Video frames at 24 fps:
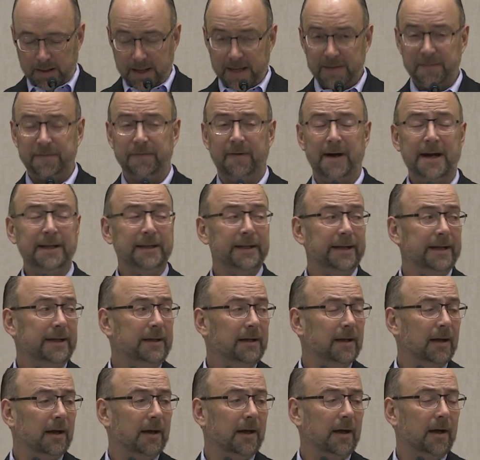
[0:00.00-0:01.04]
And finally,
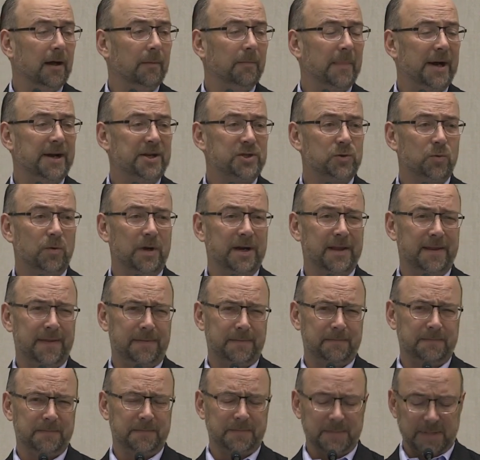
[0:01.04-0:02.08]
I just want
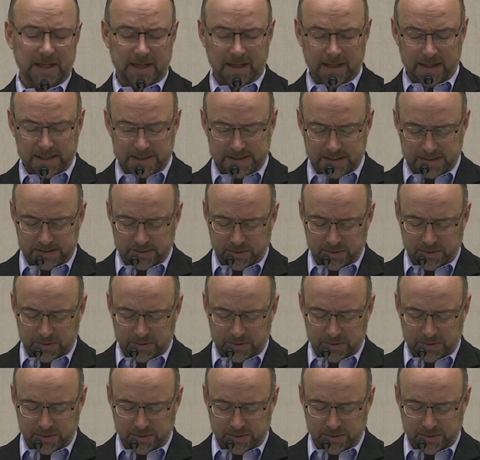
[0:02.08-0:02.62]
to